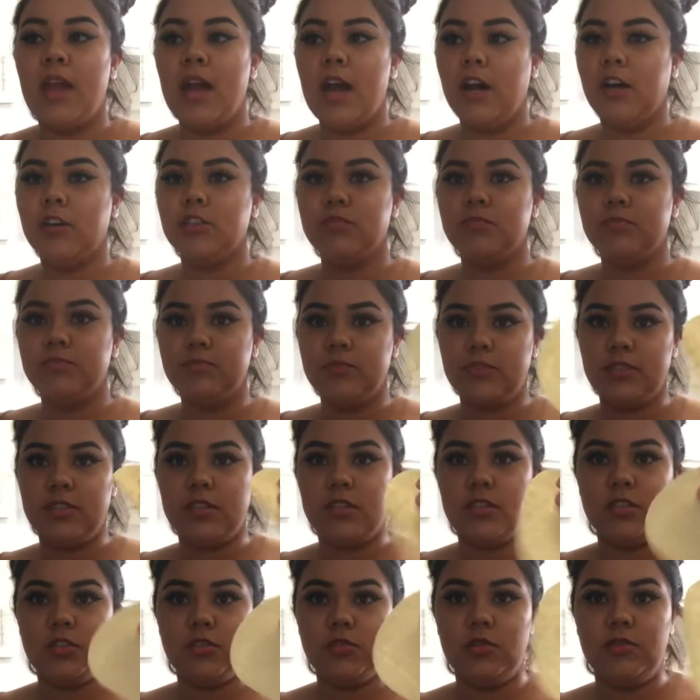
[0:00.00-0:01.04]
I'm just
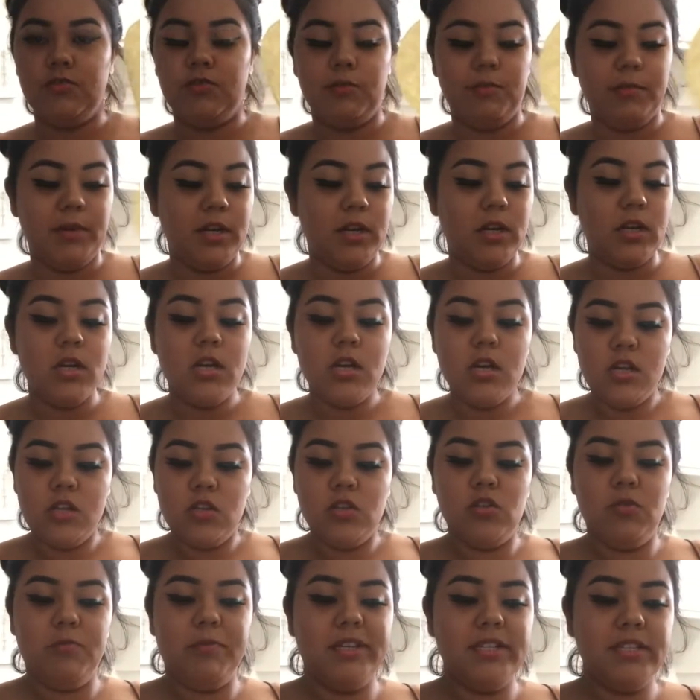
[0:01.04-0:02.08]
gonna do them from here.
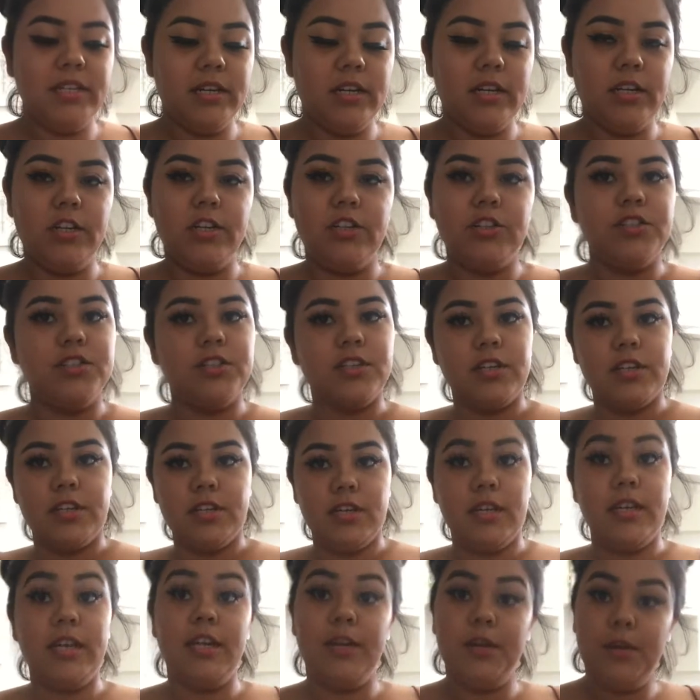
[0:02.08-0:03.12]
So basically you're just
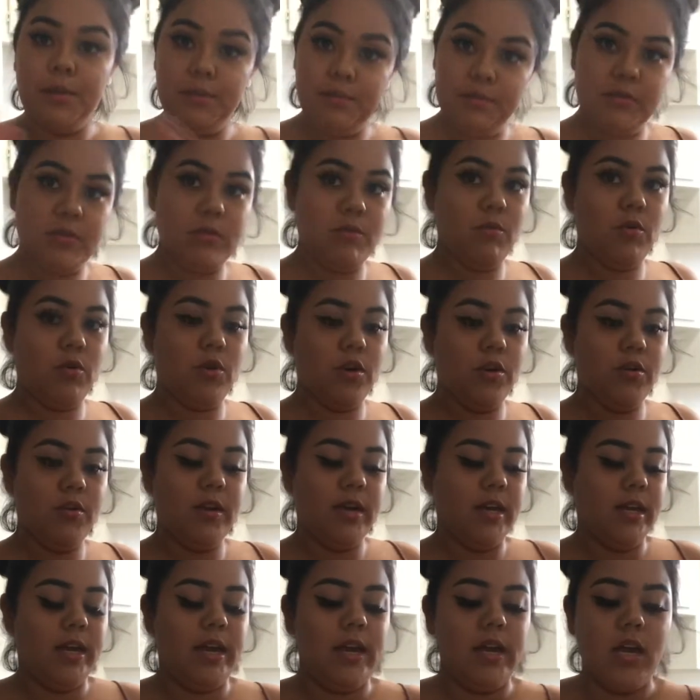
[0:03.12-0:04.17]
gonna heat up some oil
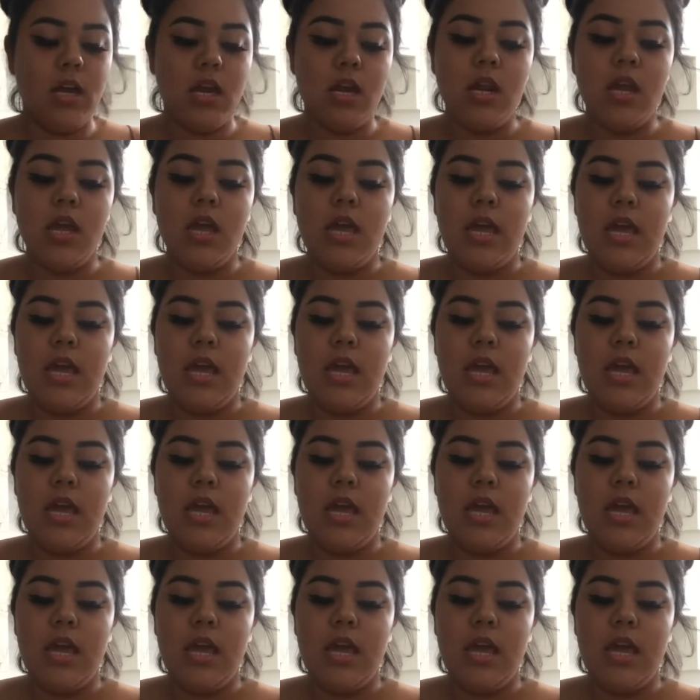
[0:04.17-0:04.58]
again,